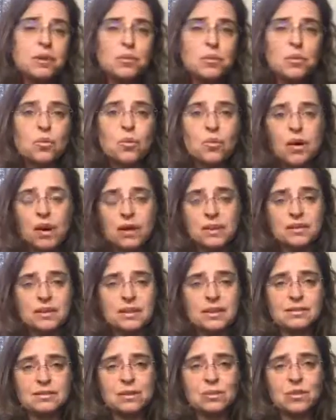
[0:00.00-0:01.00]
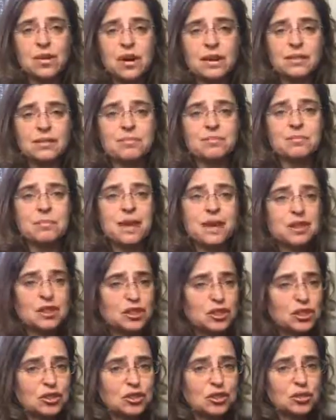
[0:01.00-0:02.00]
number 1, if you want to make
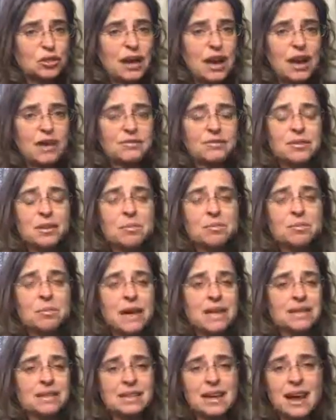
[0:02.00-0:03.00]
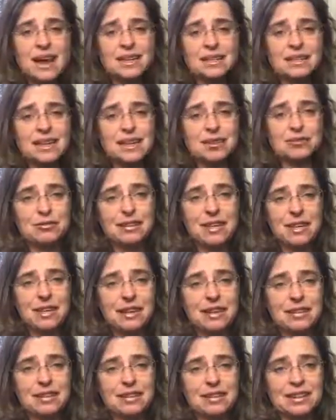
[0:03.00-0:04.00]
sure you have the best holiday you
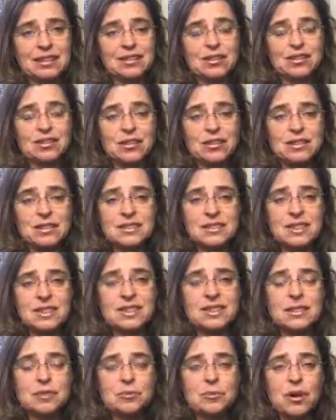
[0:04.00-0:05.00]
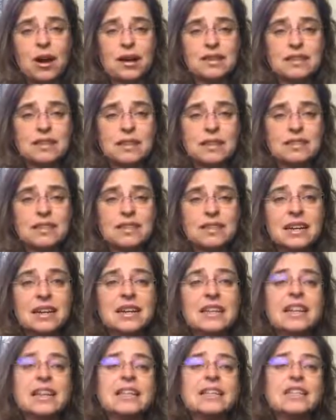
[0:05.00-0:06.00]
can and start this healing process,
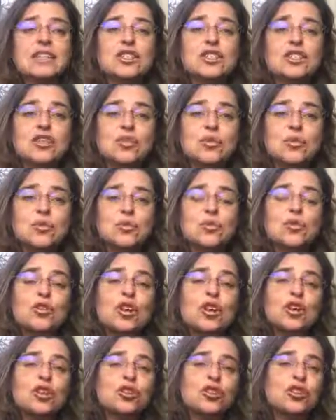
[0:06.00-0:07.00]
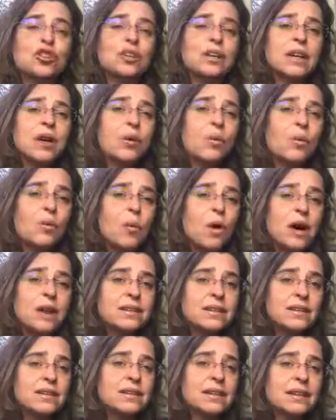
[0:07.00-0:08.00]
is to look at
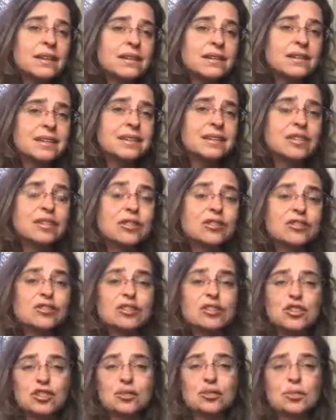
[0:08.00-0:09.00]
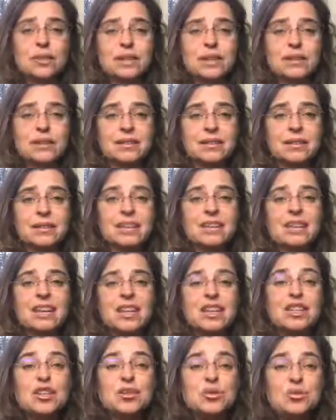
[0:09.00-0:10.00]
one thing that you're doing
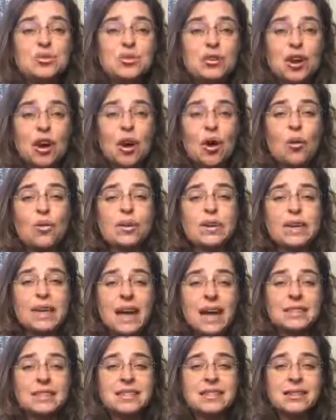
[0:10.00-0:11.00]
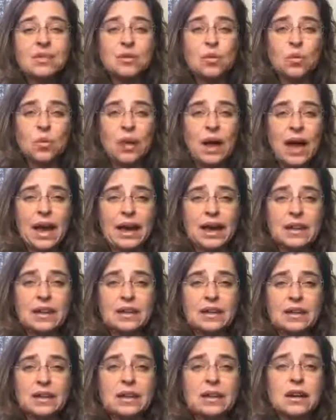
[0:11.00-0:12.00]
that you know gets in the way
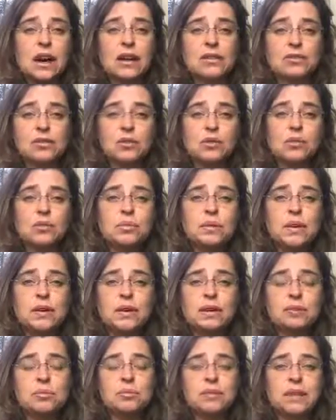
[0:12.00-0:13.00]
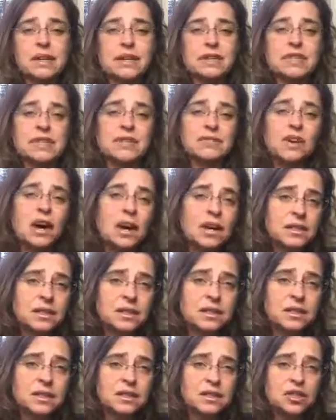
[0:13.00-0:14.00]
of you being in a place of
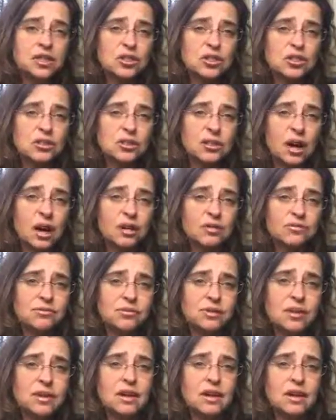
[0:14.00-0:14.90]
unconditional love